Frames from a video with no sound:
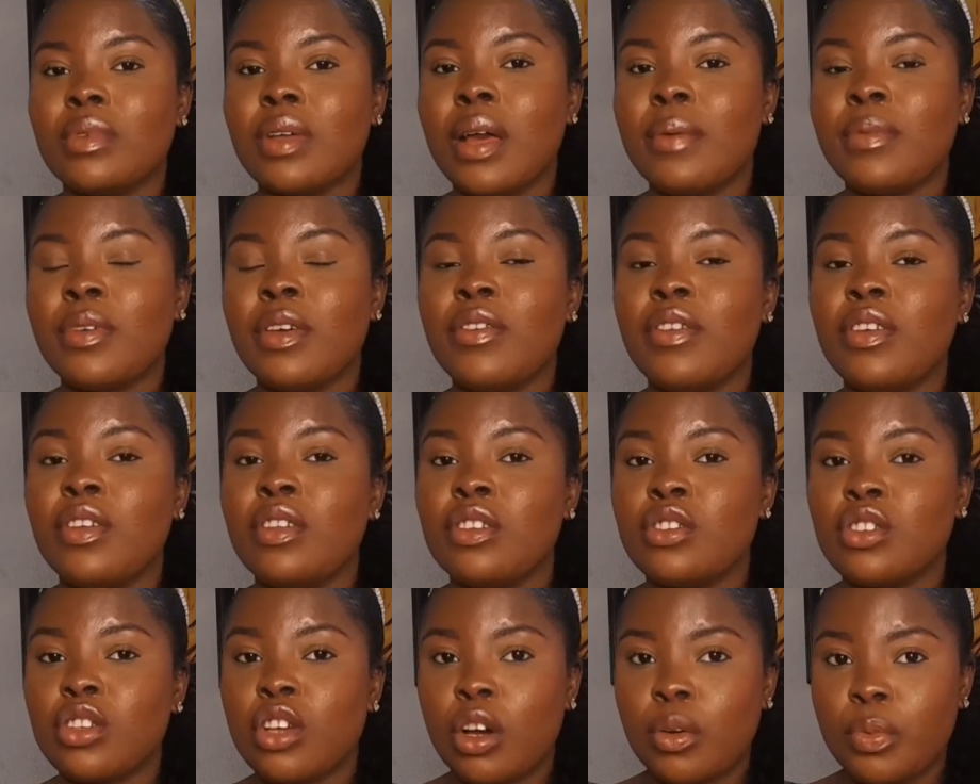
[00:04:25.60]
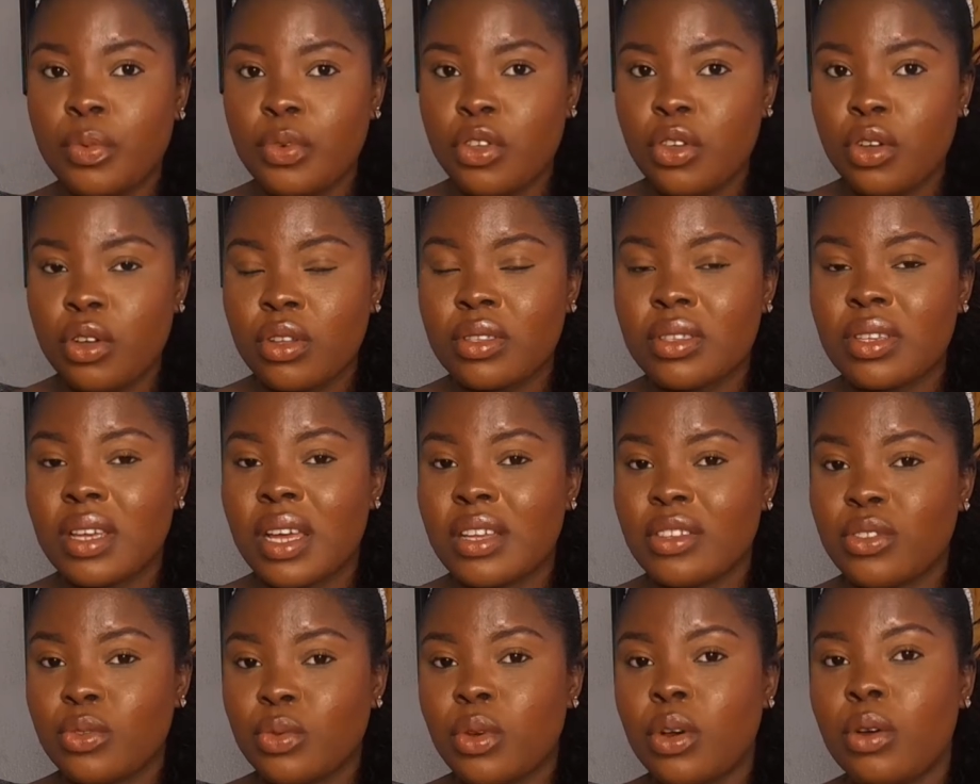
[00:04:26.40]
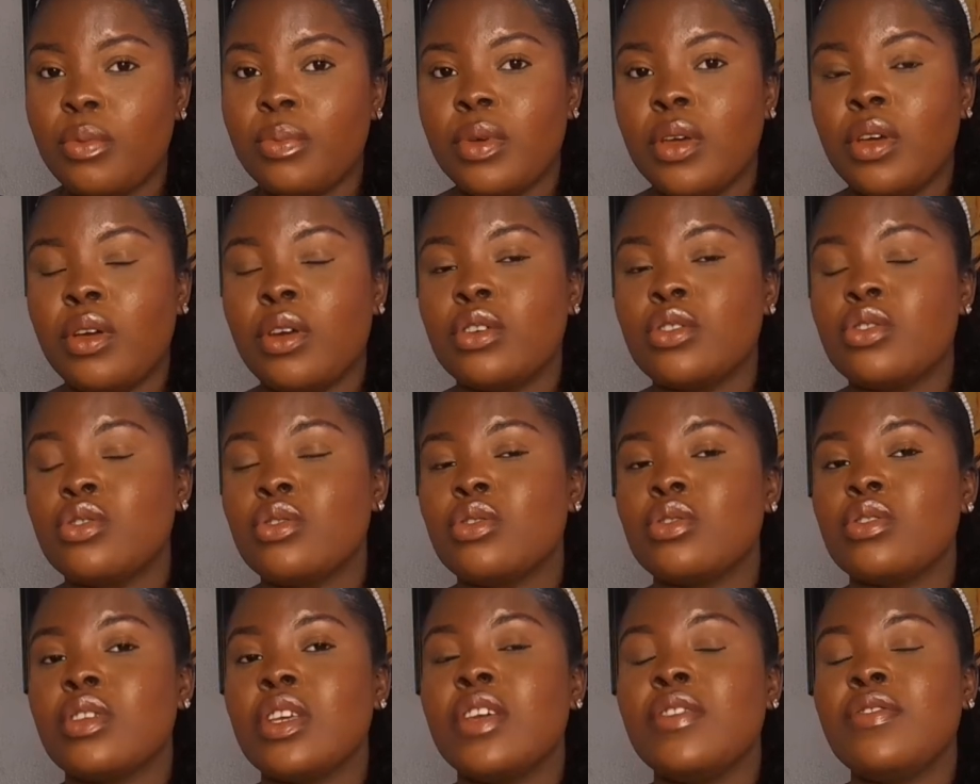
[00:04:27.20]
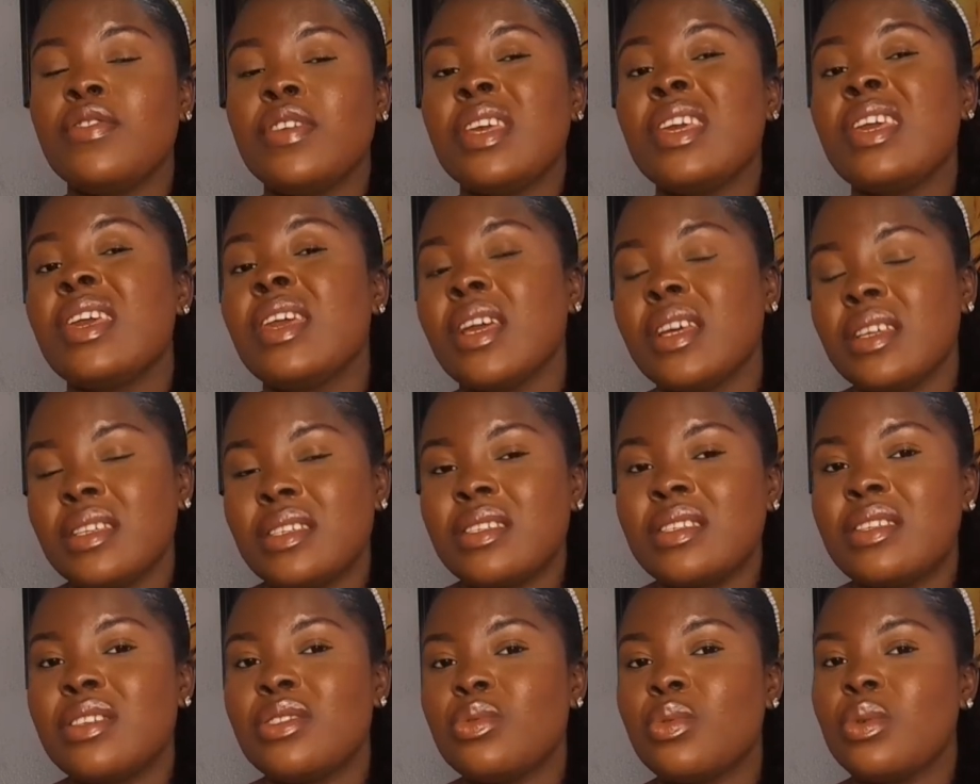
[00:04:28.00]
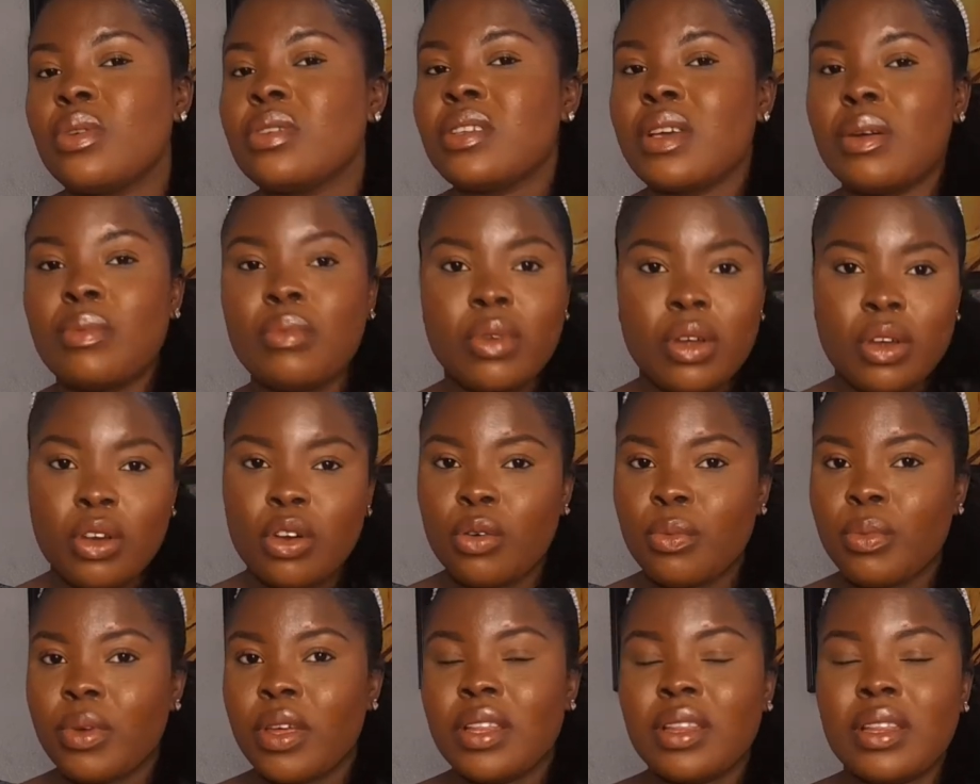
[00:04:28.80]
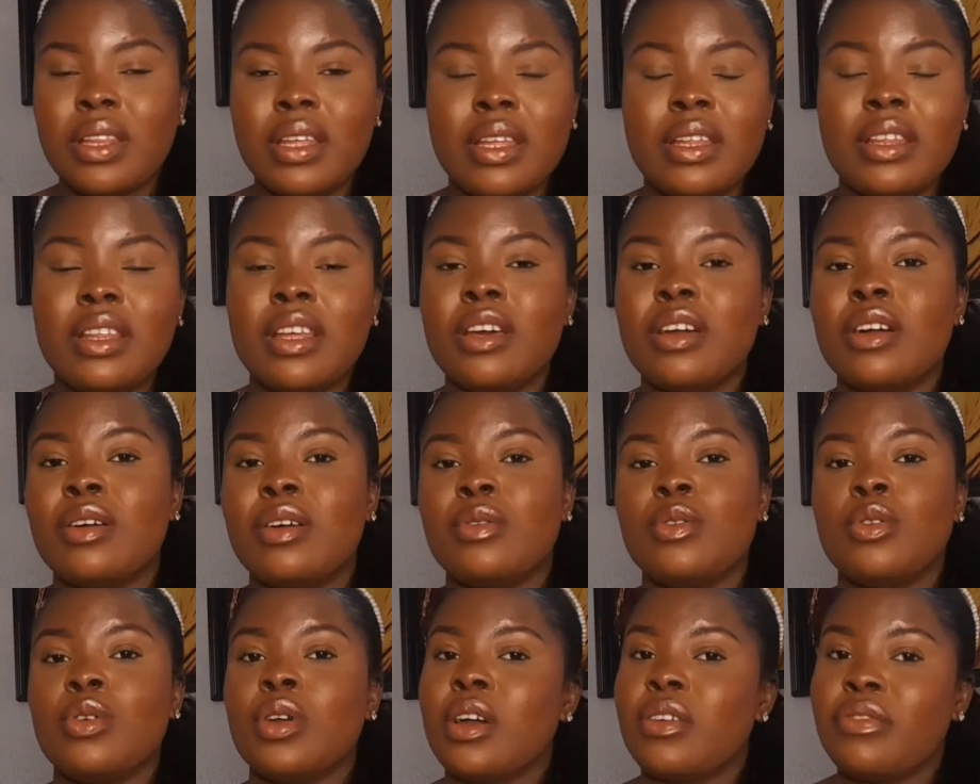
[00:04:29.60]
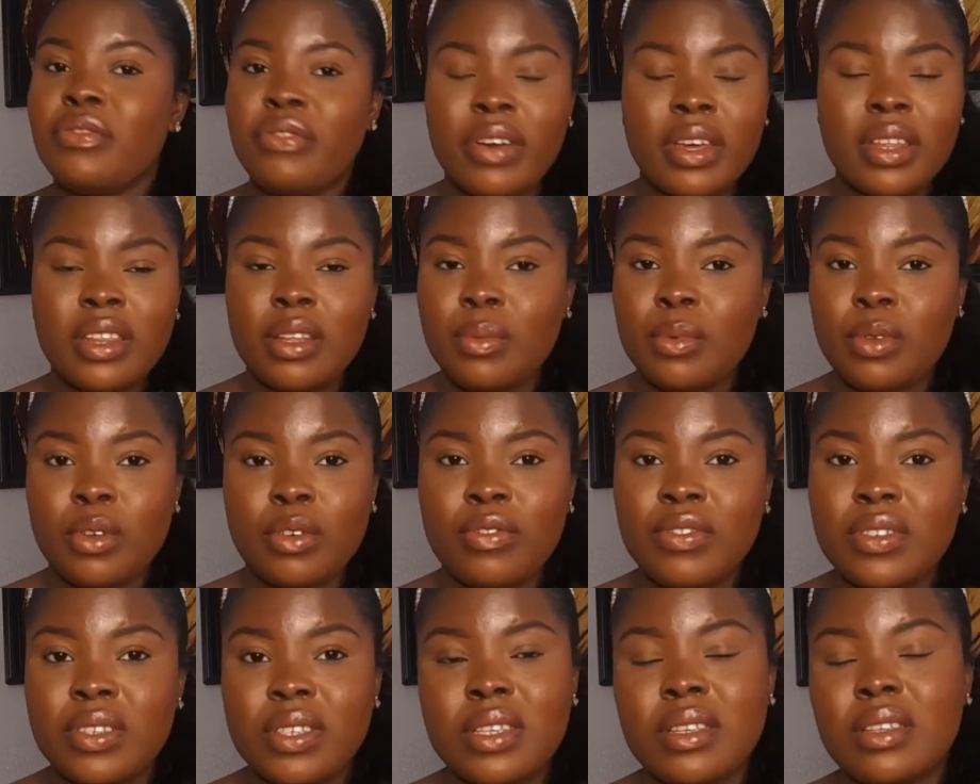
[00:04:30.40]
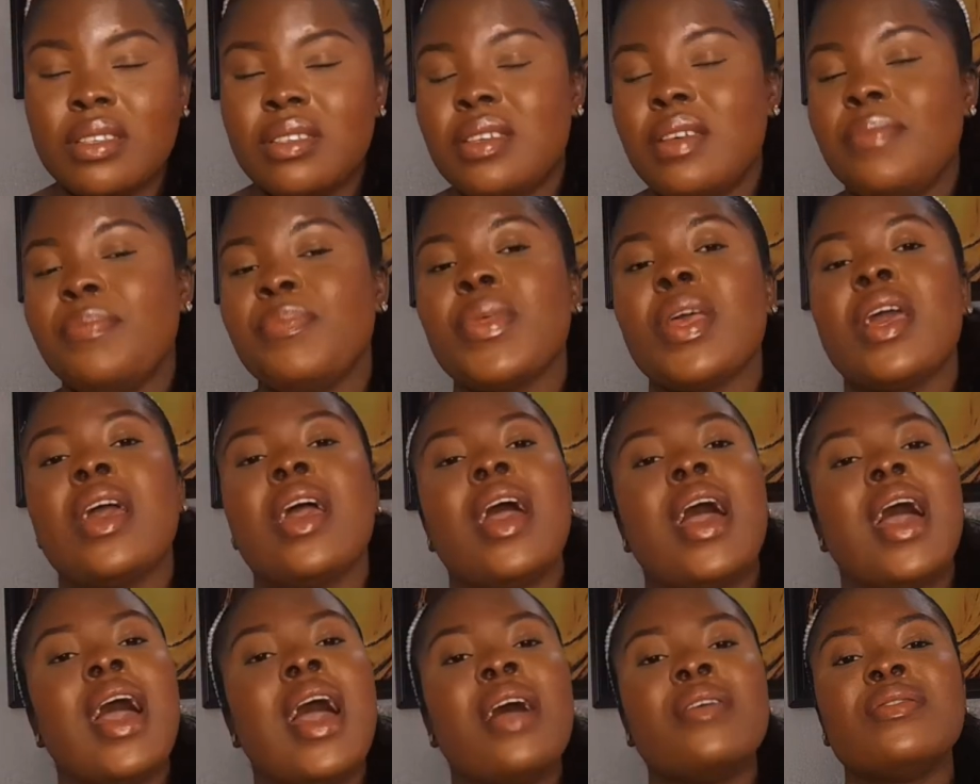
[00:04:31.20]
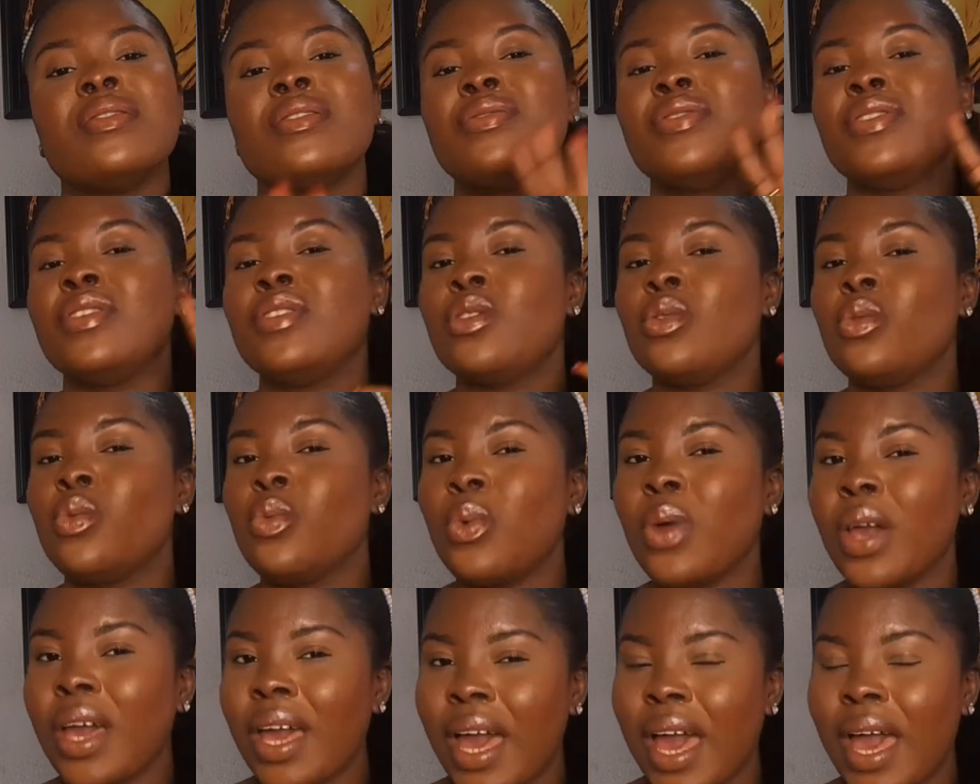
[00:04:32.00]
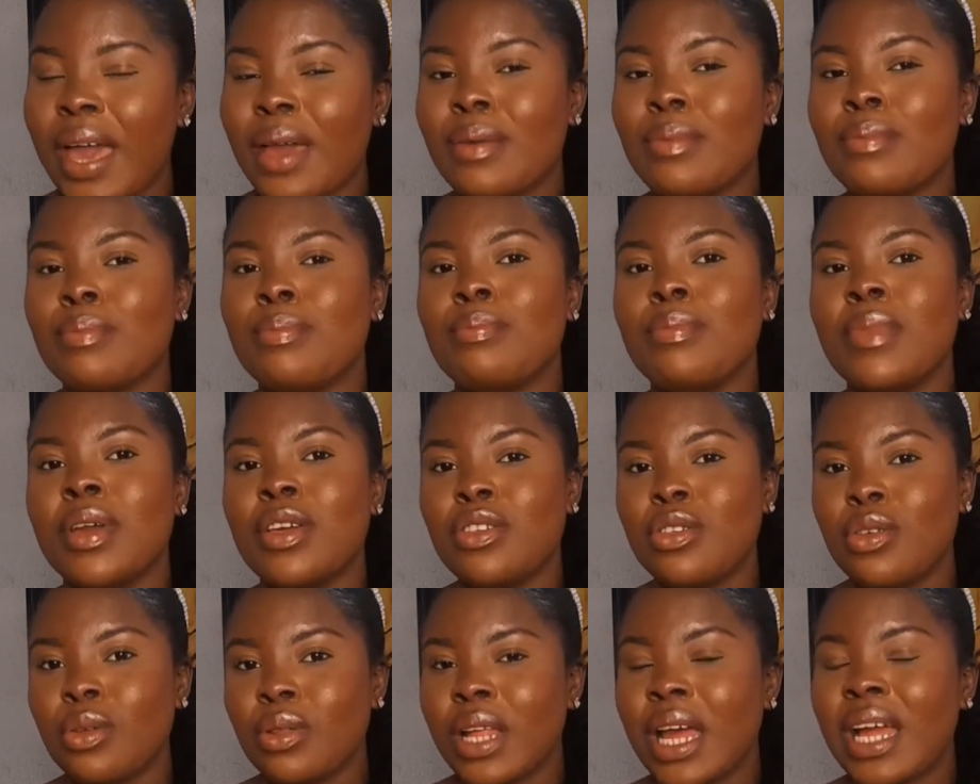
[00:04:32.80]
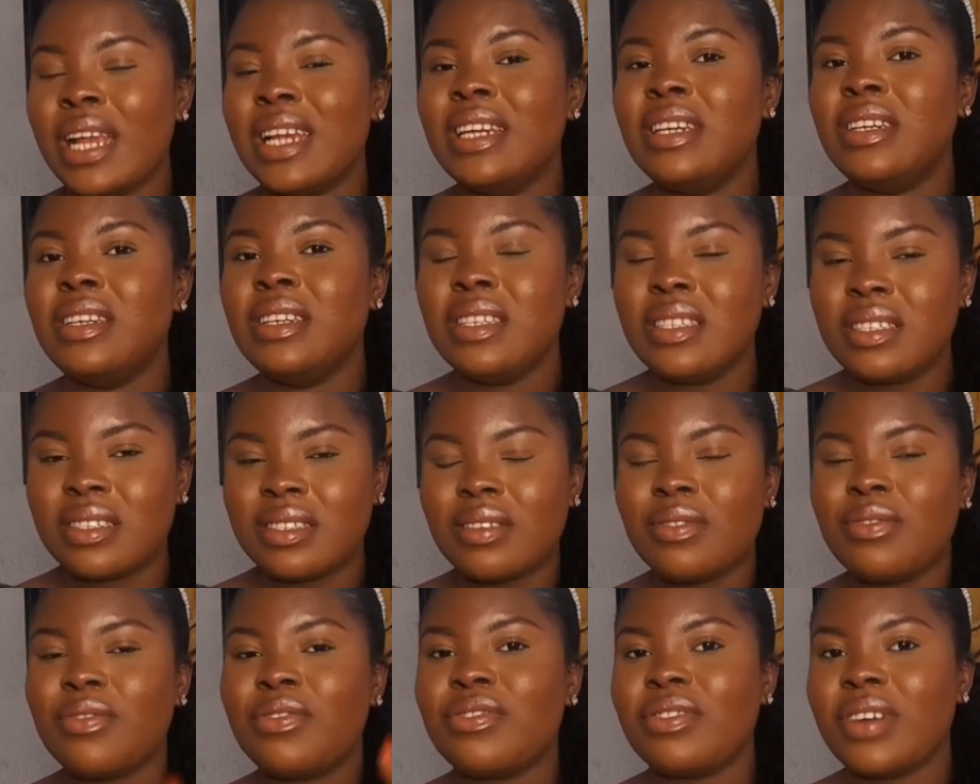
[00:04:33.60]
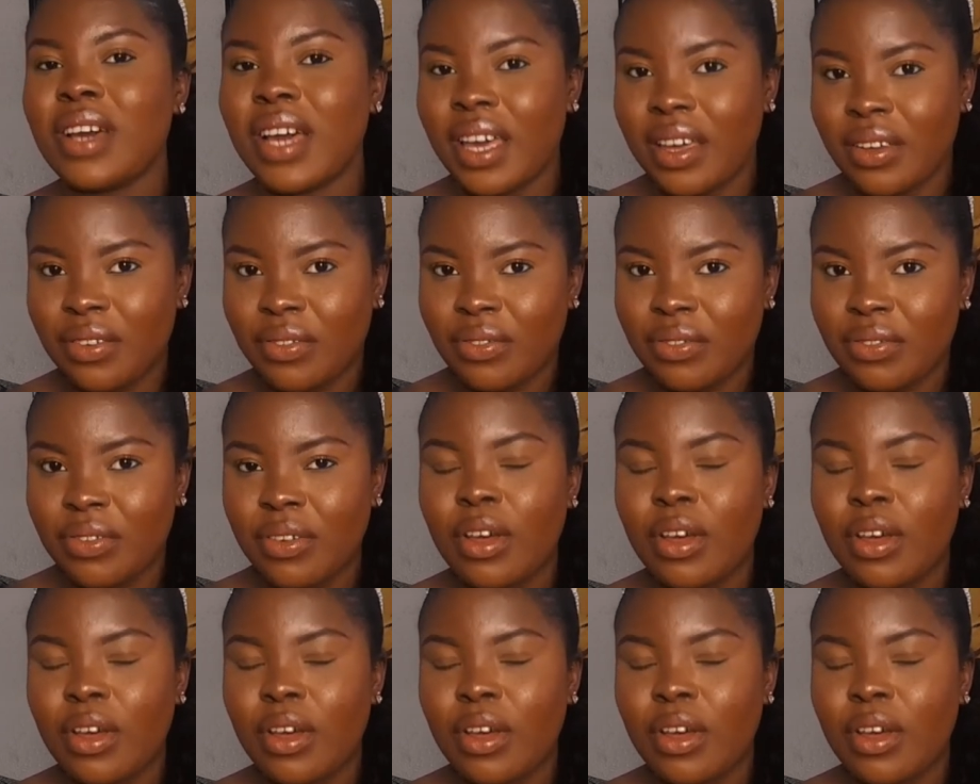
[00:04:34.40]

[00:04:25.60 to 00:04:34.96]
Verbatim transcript: I'm giving you these options as well because in case these ones I'm recommending or uh, you can't find them in your vicinity, I have a video where I mentioned at least five